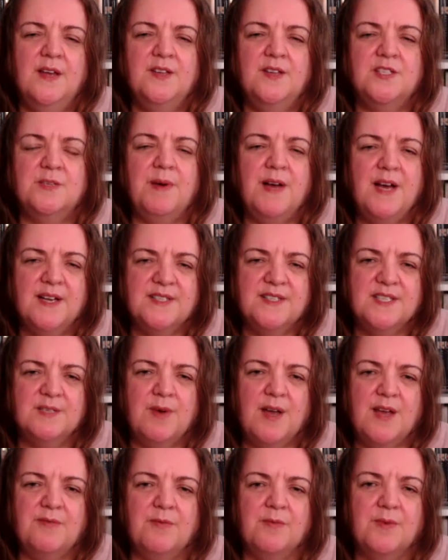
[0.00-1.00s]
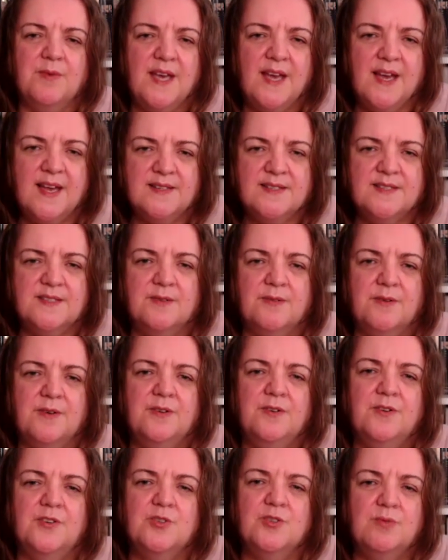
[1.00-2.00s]
to pass away from cancer
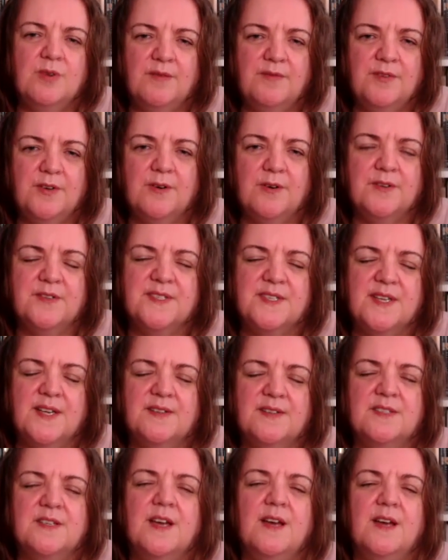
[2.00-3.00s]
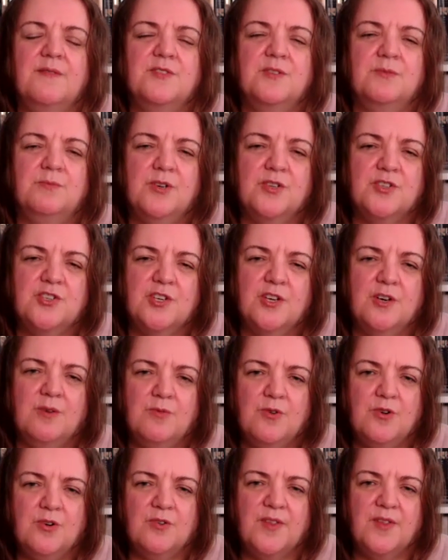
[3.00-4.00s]
and her 12-year-old son to have to watch her
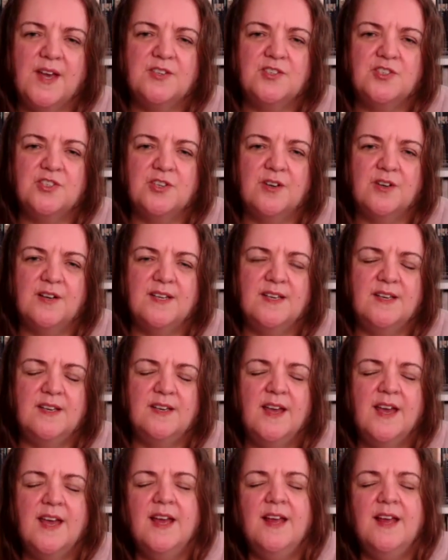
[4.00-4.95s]
walk that journey.